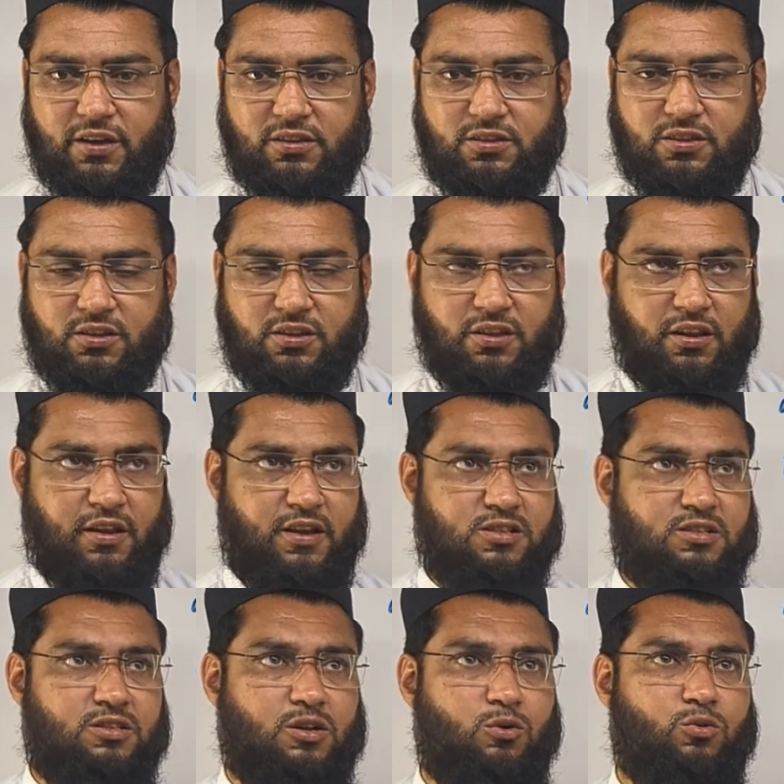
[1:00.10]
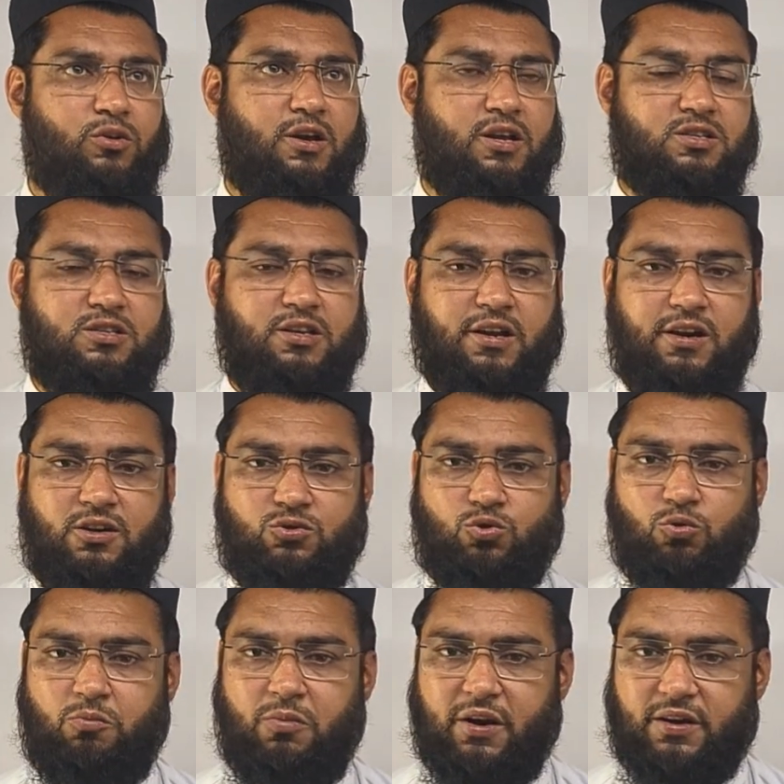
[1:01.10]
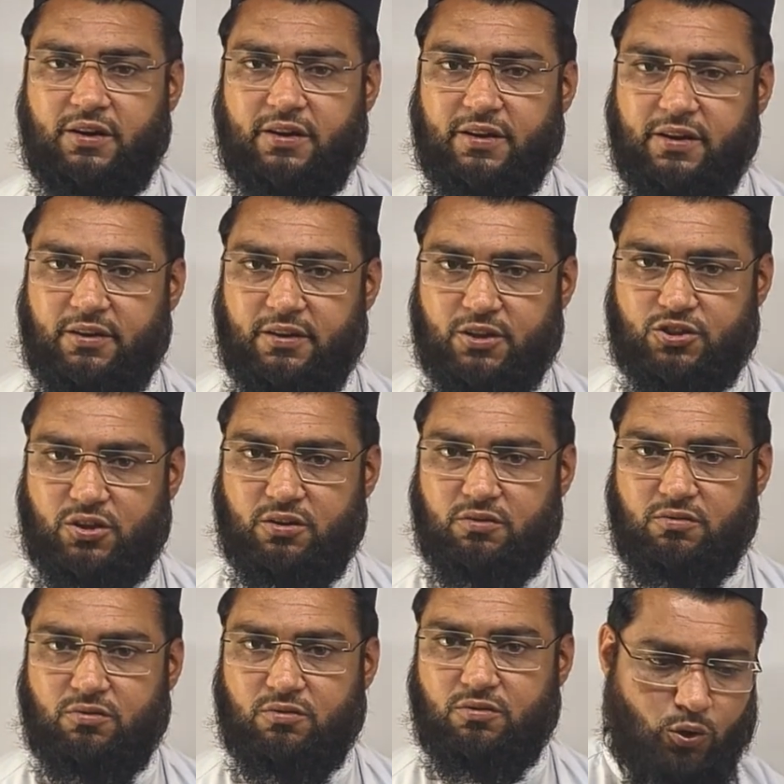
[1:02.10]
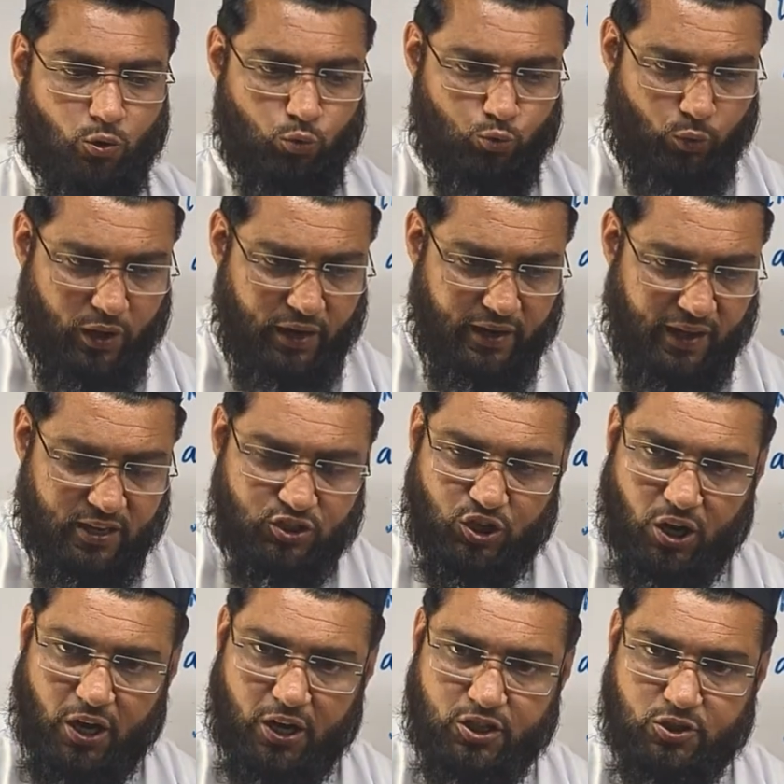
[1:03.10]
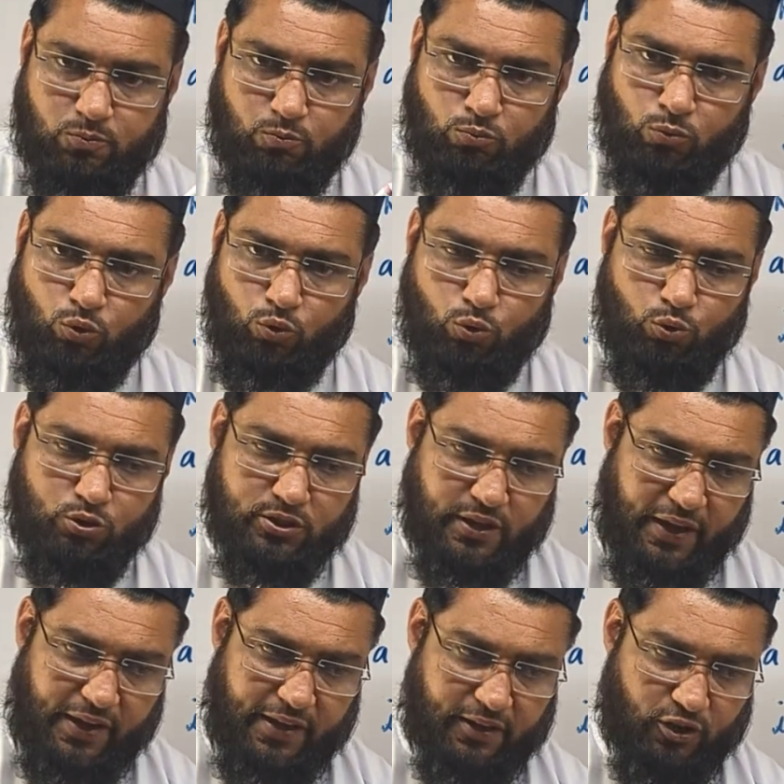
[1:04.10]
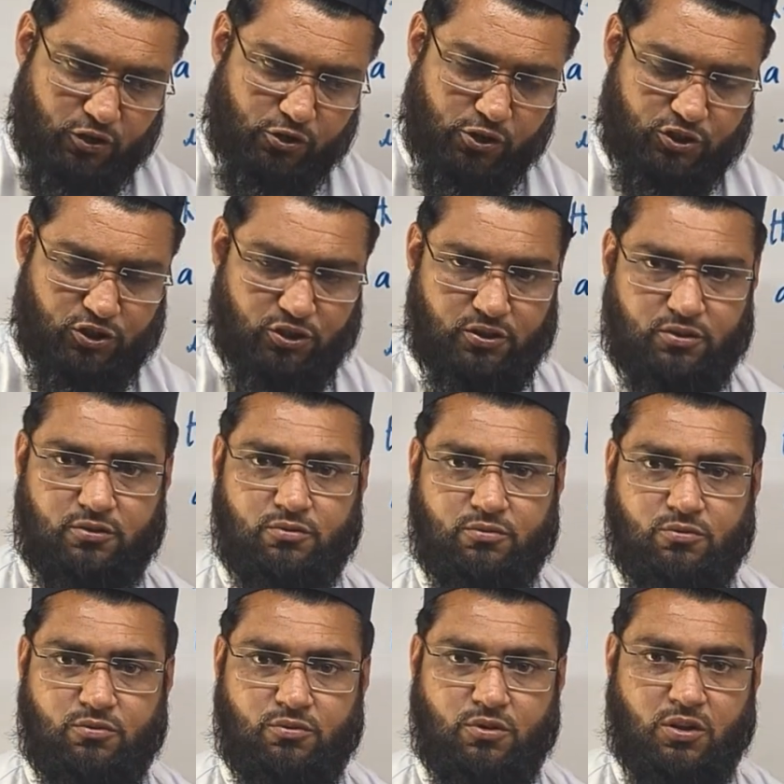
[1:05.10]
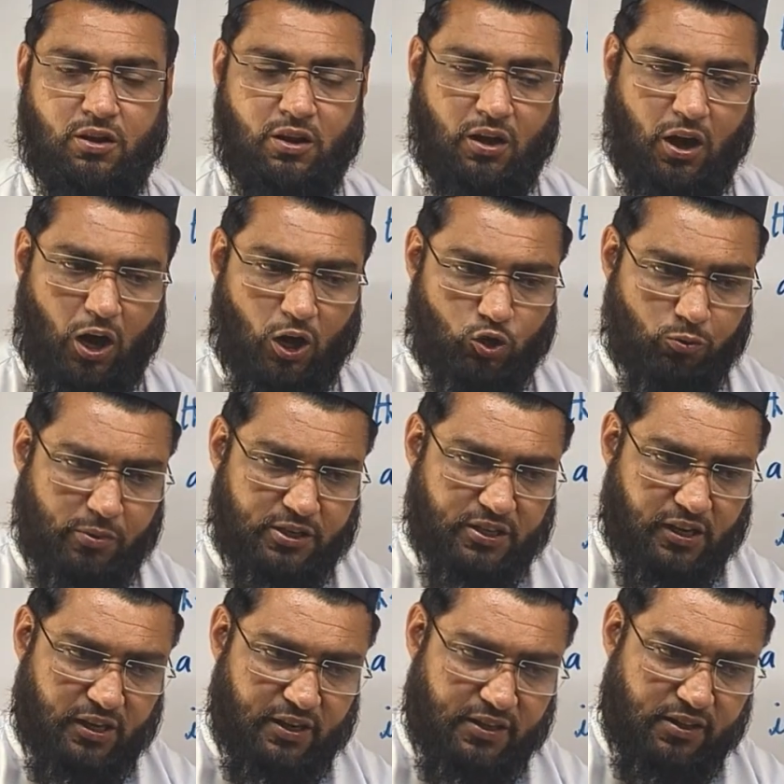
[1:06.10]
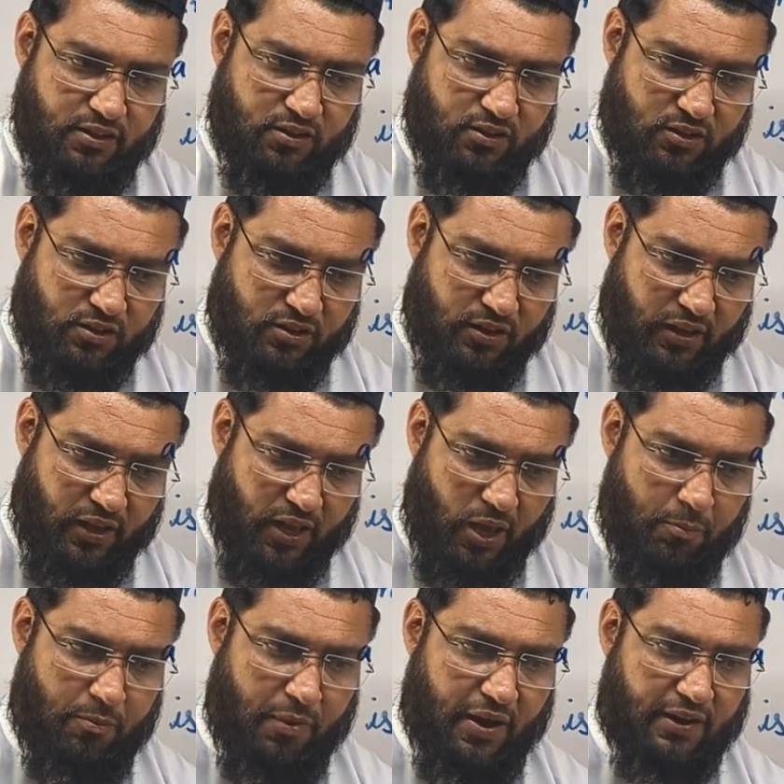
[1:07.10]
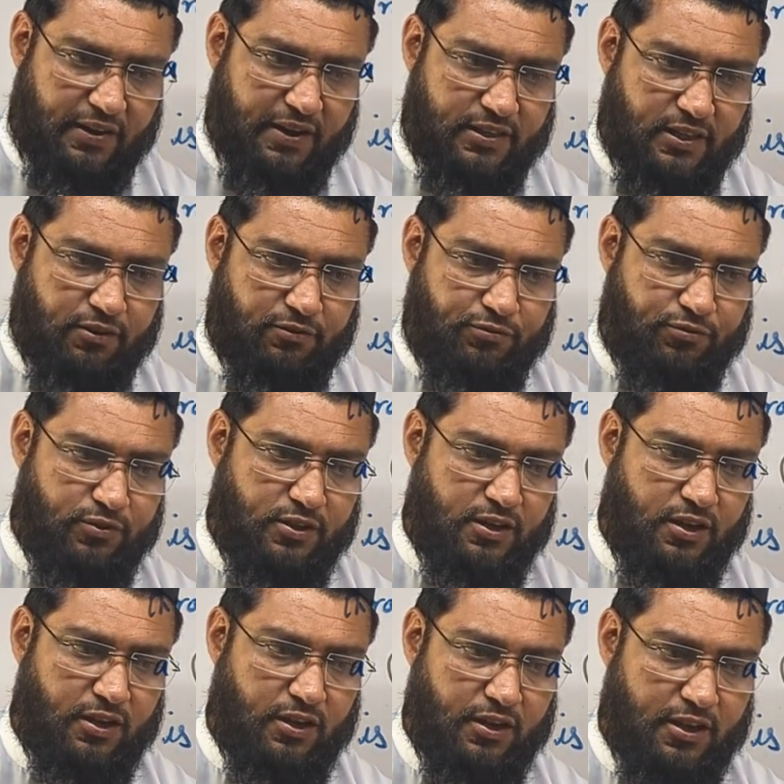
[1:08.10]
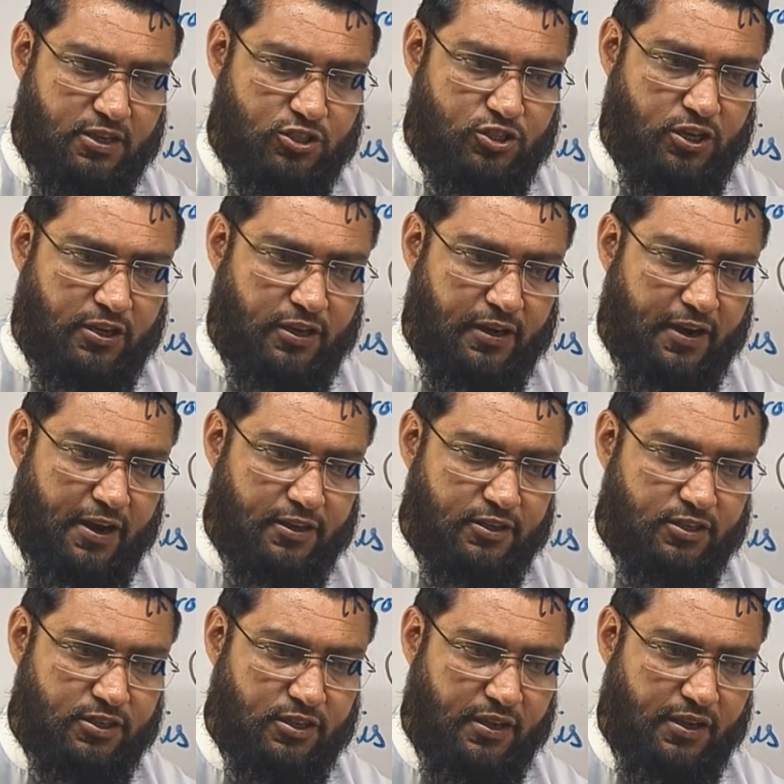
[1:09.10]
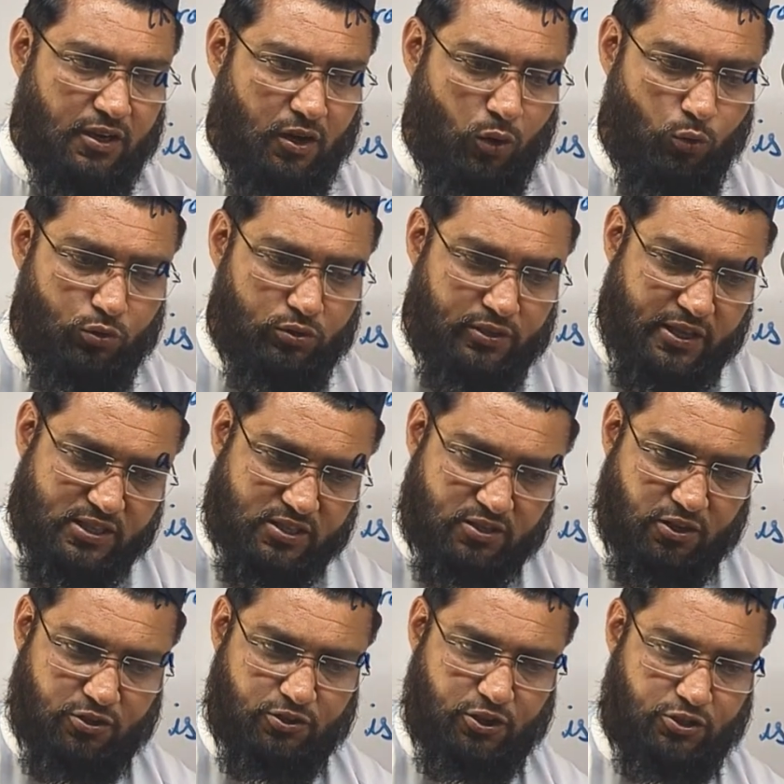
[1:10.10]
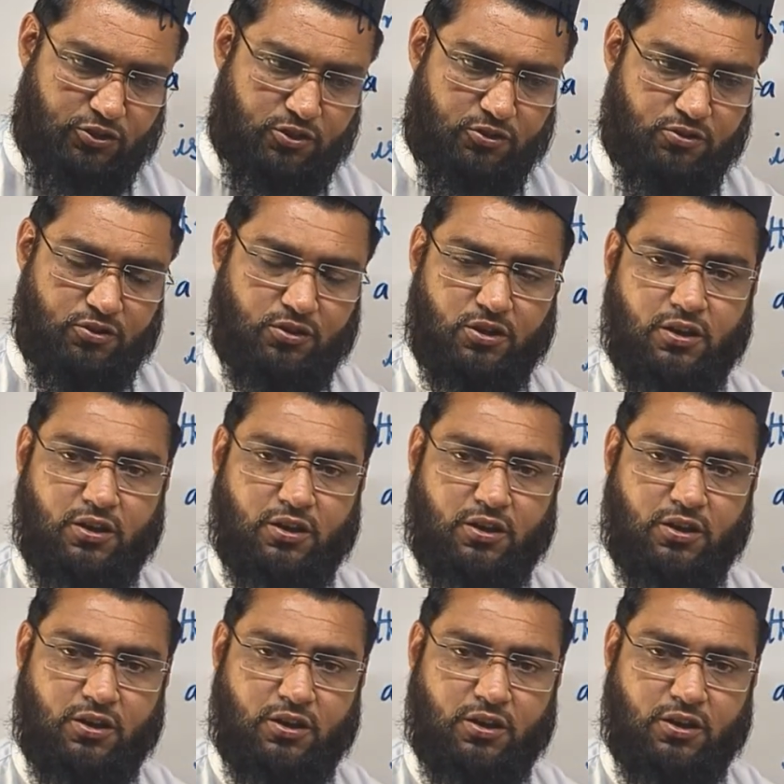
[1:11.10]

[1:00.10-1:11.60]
it is known as electromagnetic induction. When a charge moves in a conductor, automatically a magnetic field is generated around this conductor,